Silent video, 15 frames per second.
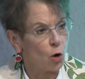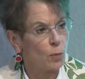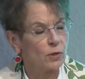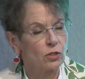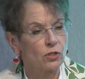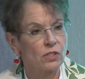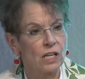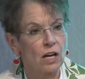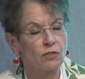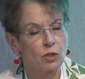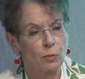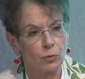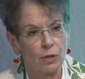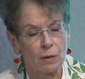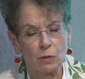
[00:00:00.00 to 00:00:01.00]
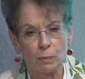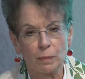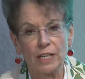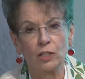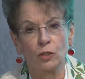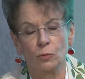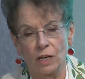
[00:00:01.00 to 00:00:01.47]
open yourself to perhaps
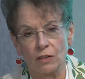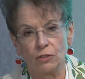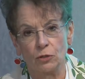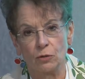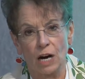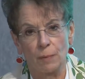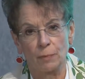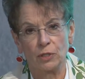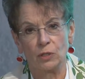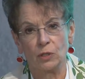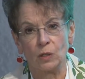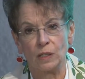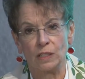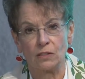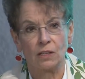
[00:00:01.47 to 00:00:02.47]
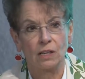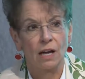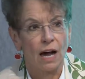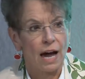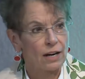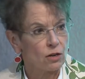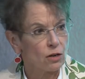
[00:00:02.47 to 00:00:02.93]
bigger revenue opportunities.
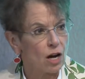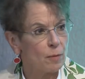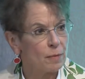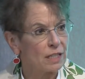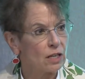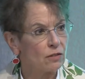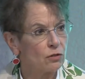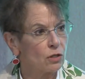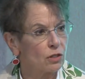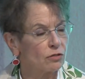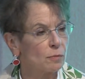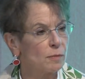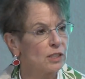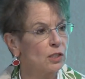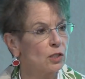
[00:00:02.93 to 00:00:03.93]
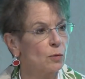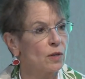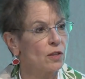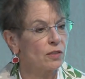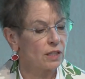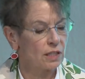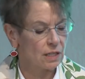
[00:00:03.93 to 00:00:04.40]
I don't know how many of you are familiar
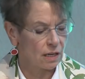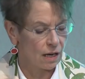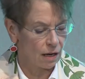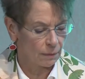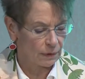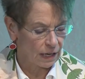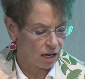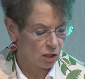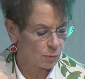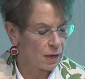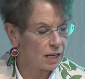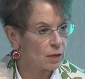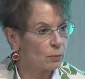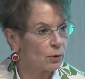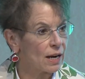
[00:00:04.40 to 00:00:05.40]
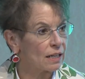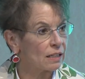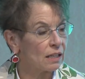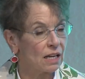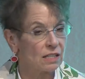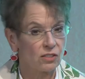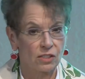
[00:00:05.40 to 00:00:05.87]
with the cosmetic brand
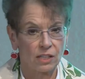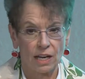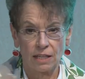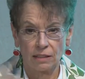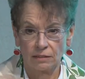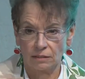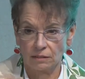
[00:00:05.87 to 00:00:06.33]
Glossier.